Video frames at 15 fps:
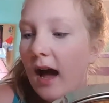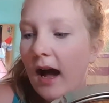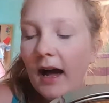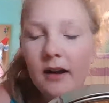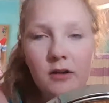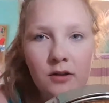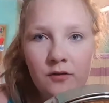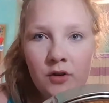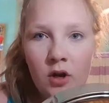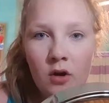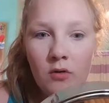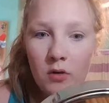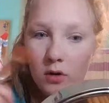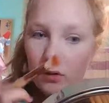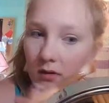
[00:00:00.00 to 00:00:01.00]
I don't even
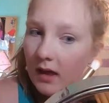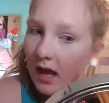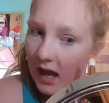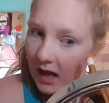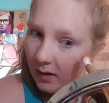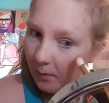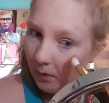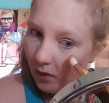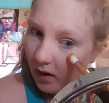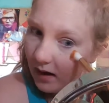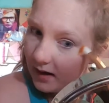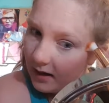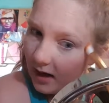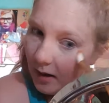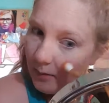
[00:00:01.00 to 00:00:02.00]
know who the heck
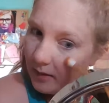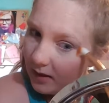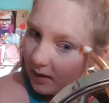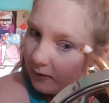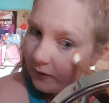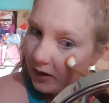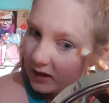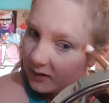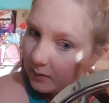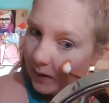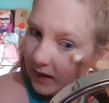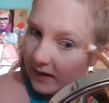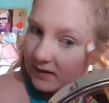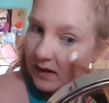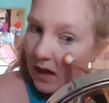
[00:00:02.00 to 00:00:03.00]
brought it up in the first
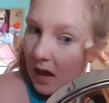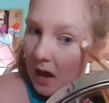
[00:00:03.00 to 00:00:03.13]
place,